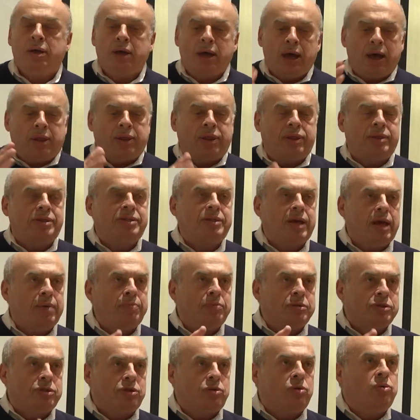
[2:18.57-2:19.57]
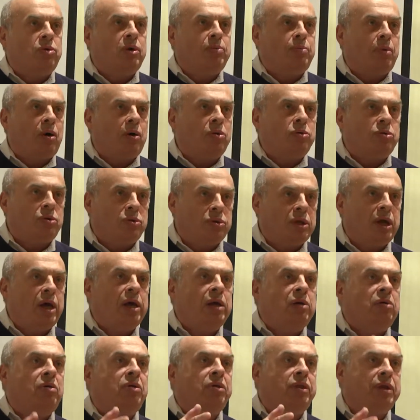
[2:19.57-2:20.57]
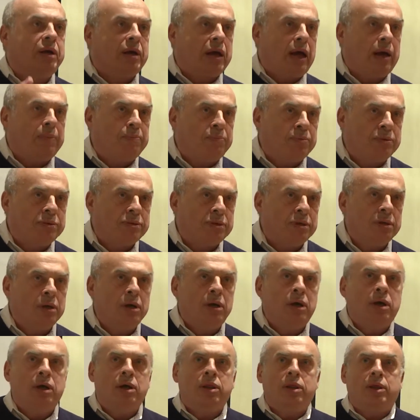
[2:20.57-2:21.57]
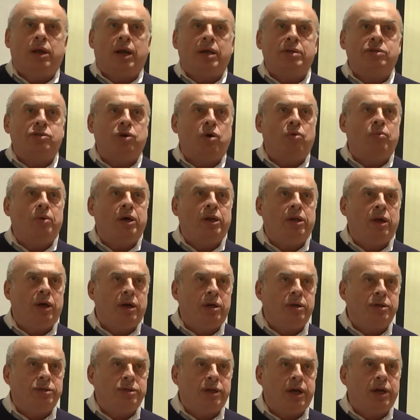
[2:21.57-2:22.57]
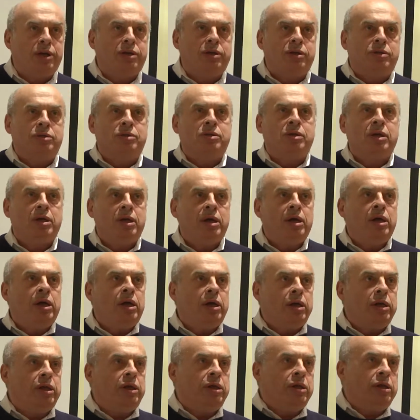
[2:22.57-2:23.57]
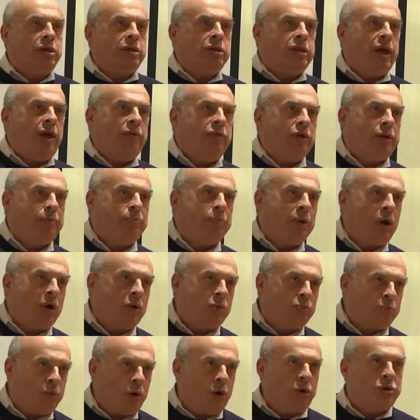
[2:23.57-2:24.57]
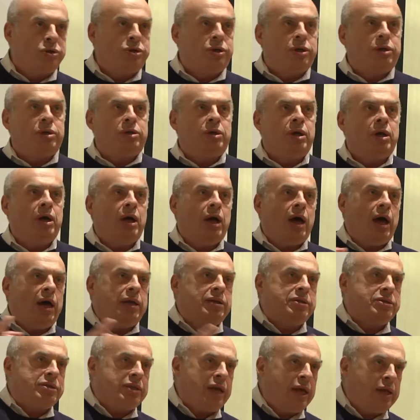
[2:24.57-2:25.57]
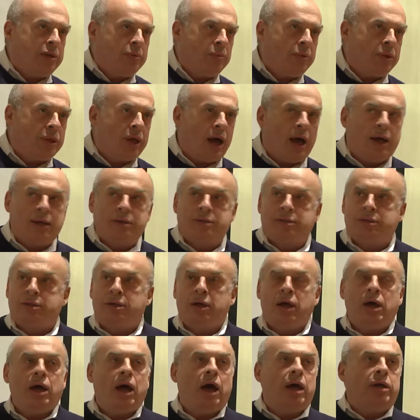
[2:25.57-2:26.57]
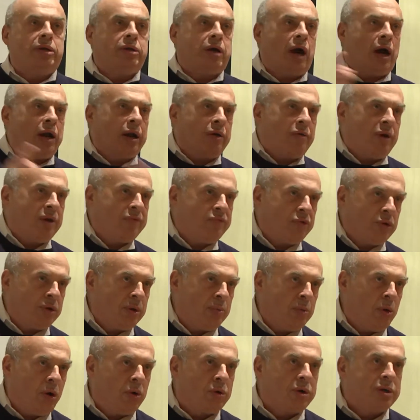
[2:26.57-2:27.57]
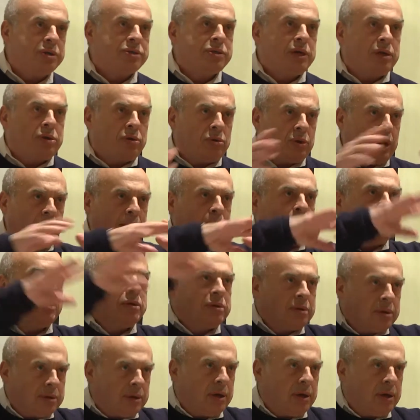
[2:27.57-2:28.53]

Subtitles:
And the same is true about today on the campus. There are so many organizations, David Project, and Stand With Us, and Caravan for Democracy, and you name it.